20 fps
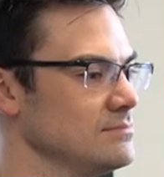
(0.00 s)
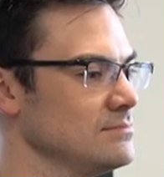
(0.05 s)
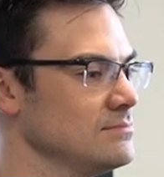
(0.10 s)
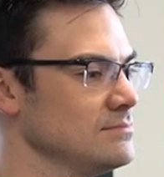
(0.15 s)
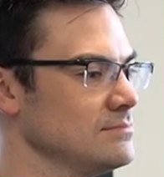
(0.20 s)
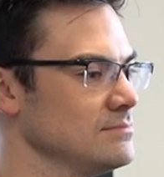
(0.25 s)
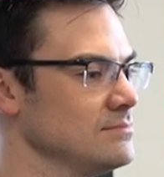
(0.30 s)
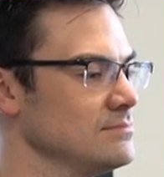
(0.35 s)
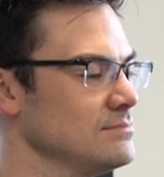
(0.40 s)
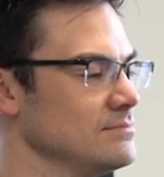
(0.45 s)

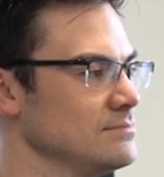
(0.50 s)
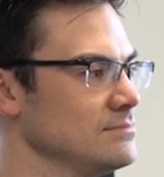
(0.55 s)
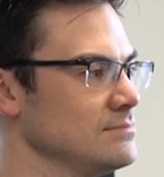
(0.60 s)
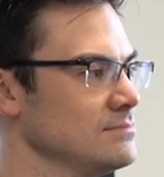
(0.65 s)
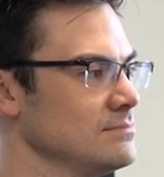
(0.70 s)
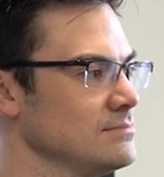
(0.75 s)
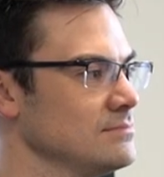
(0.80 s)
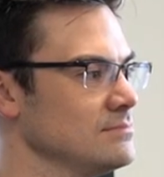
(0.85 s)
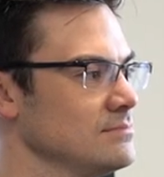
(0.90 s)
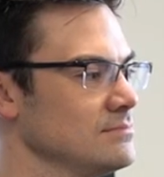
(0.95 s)

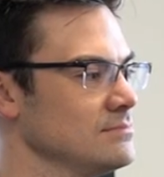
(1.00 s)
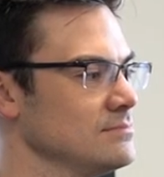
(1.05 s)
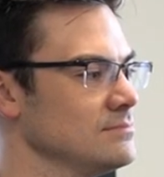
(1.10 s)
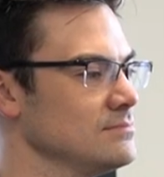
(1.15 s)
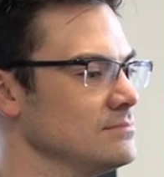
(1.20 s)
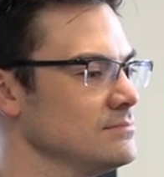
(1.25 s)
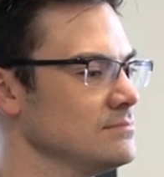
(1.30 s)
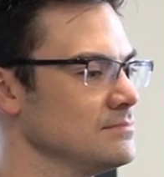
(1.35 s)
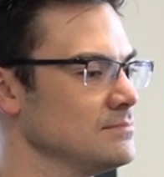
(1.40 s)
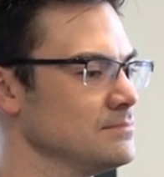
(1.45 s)

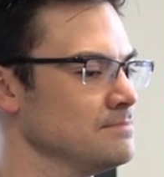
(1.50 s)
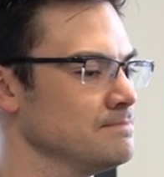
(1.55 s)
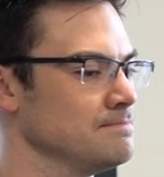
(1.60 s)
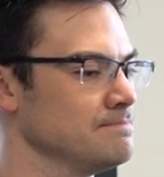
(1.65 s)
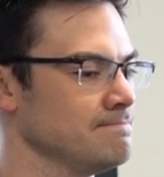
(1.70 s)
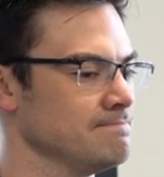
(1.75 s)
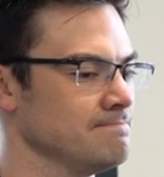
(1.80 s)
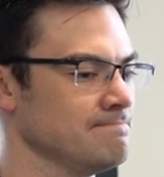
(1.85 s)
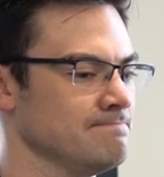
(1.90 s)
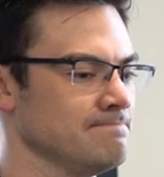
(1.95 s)

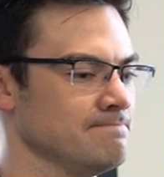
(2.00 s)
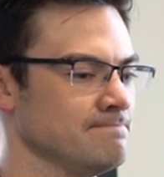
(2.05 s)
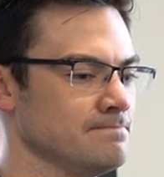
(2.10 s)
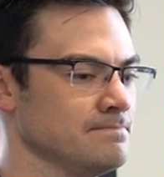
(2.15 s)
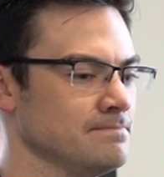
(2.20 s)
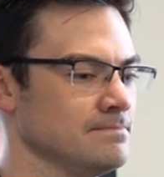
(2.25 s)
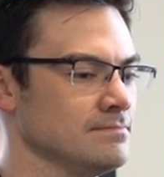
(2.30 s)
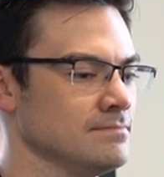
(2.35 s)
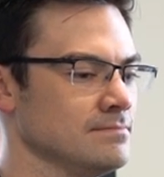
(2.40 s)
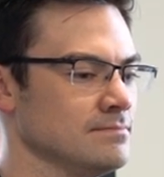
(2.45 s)

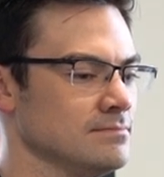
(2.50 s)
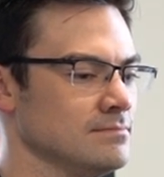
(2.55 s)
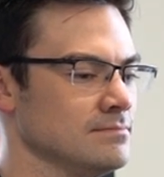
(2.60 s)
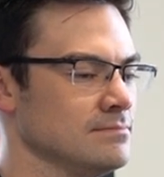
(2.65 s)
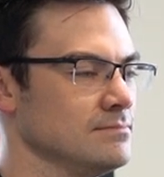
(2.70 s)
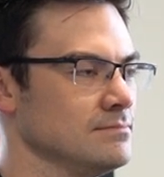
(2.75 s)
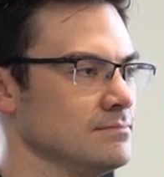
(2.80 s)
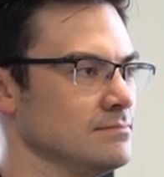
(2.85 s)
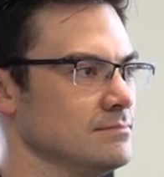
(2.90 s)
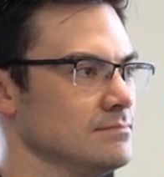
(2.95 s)

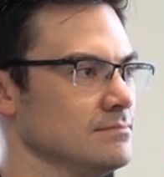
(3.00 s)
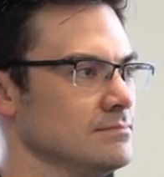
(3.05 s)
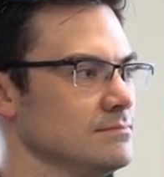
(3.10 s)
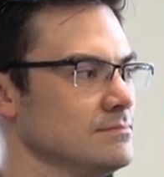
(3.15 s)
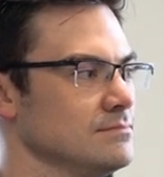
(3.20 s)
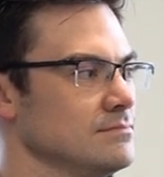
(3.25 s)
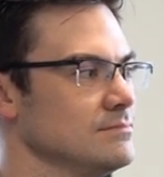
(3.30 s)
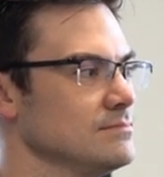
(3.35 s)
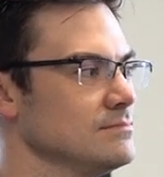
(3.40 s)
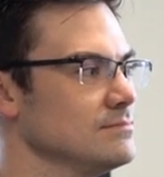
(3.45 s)

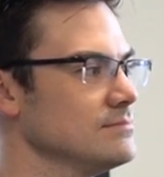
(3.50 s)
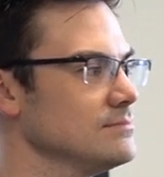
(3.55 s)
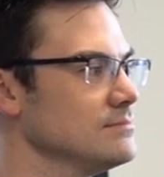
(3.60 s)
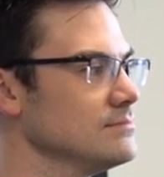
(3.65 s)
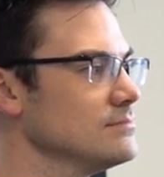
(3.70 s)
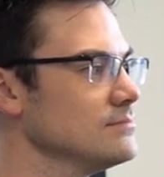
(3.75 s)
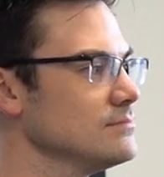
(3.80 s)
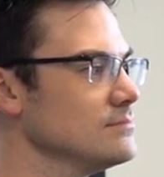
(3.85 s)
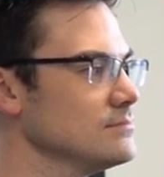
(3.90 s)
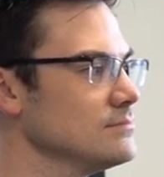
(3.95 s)

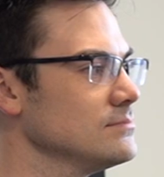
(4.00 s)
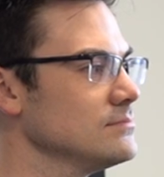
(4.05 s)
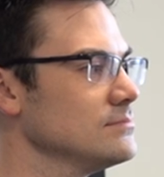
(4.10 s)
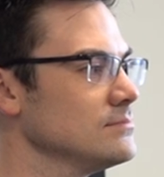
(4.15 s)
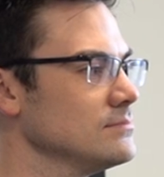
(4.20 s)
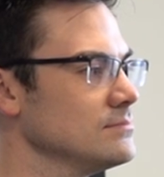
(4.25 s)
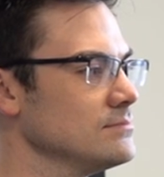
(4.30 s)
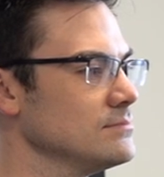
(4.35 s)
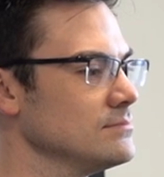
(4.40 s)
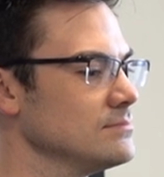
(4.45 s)

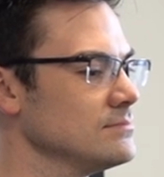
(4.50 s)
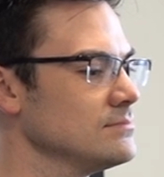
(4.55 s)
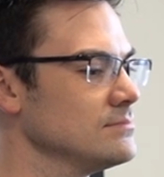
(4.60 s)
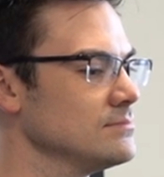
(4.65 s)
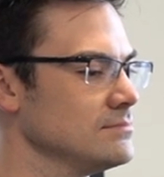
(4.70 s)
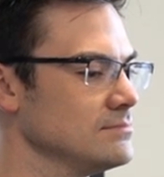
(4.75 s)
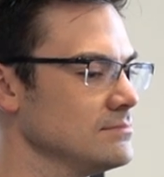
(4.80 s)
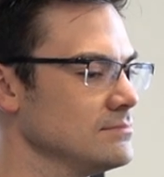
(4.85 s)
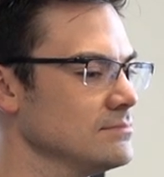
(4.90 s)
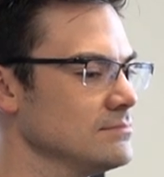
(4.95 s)

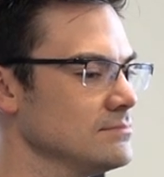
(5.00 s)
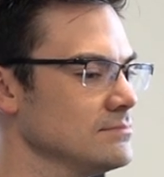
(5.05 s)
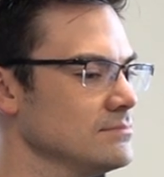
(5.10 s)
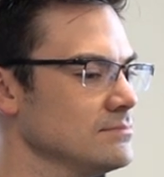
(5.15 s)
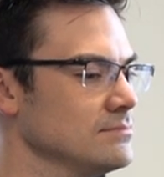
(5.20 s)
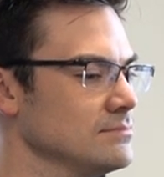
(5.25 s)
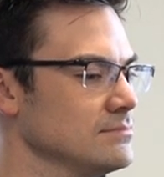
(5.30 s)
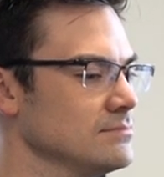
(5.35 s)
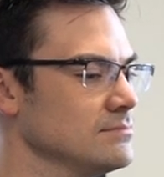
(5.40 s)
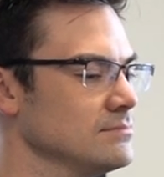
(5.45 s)

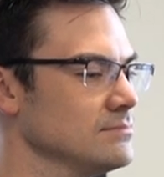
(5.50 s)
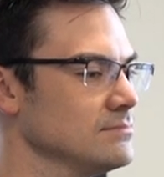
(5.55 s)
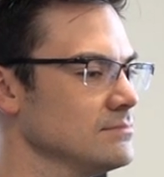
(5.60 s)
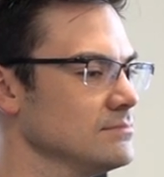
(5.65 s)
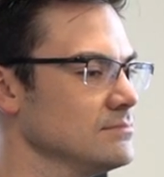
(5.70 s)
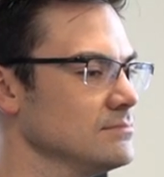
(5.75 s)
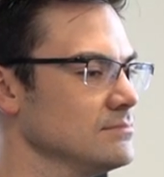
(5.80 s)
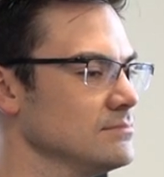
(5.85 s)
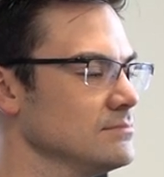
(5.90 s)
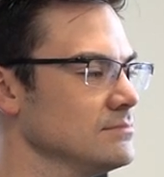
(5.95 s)

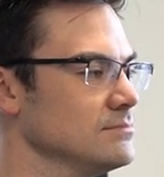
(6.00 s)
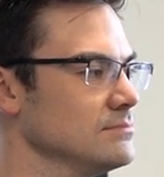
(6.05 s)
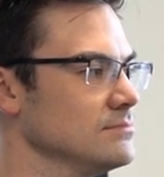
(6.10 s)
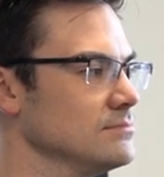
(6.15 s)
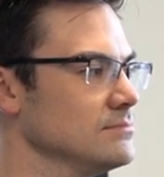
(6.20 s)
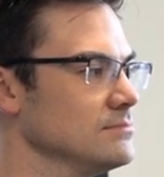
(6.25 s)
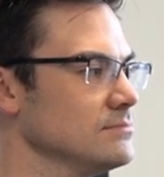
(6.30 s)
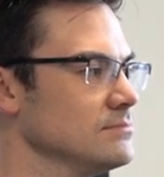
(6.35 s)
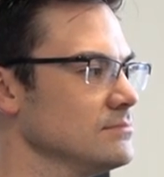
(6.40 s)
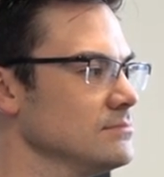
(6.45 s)

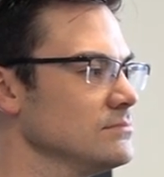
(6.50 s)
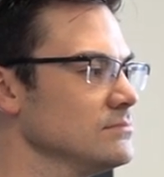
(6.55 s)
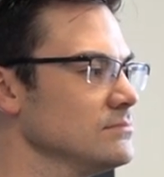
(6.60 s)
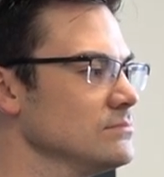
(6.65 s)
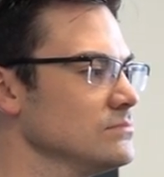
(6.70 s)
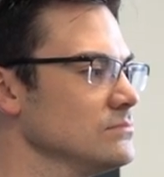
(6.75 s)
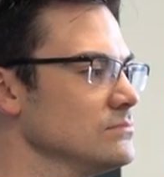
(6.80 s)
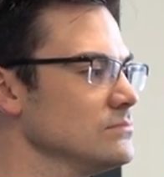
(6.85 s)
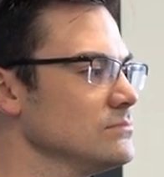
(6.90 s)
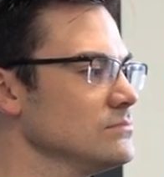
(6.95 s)

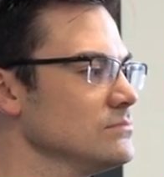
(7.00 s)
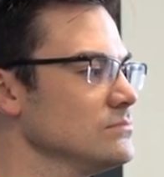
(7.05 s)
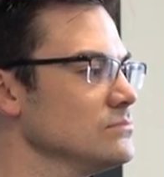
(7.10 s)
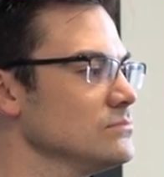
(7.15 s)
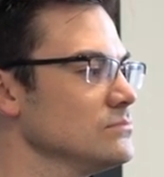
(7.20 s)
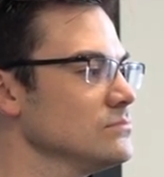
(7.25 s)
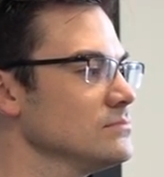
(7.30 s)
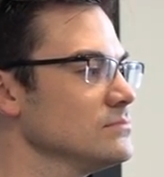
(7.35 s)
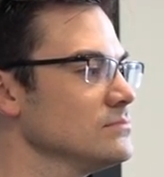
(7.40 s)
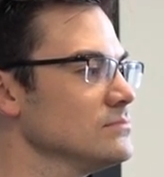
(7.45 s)

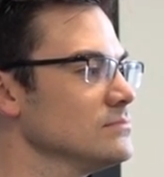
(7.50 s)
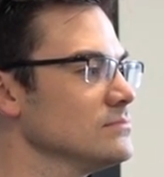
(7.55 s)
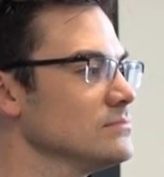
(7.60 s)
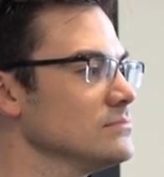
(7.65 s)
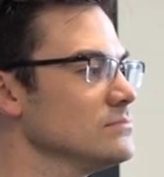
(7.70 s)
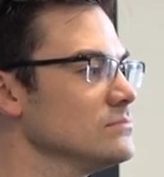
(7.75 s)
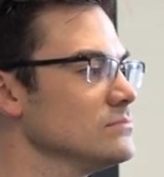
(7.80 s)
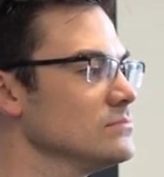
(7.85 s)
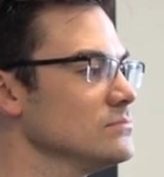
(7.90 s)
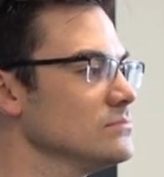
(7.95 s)
(not speaking)